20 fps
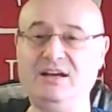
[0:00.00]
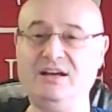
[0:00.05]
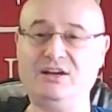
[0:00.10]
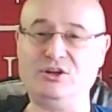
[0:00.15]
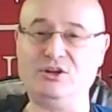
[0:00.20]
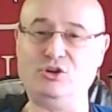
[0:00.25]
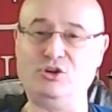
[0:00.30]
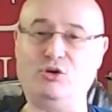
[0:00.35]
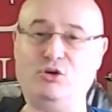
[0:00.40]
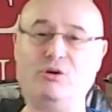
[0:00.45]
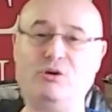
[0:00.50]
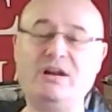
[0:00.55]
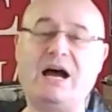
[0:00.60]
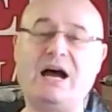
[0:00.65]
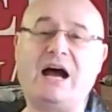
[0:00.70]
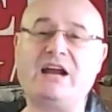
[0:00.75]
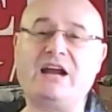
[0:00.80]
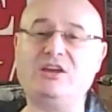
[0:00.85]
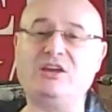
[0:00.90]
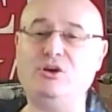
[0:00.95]
Don't
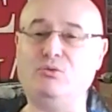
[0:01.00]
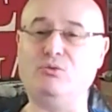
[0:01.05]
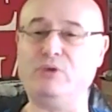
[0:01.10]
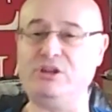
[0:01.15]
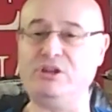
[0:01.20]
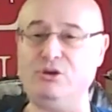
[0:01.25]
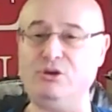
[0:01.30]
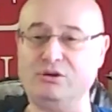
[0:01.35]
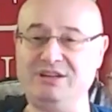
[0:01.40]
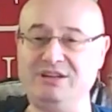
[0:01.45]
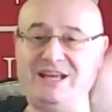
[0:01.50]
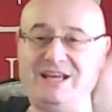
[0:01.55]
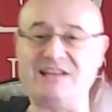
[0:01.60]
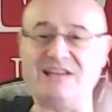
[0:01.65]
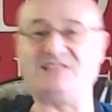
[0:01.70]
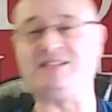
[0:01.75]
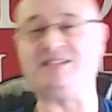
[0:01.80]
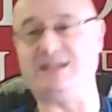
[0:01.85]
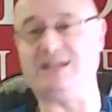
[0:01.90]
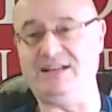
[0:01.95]
argue with your
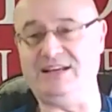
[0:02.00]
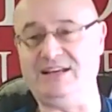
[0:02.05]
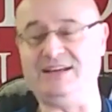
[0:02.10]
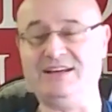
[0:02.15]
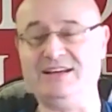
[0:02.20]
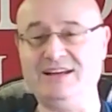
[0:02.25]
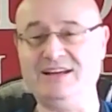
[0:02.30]
destiny.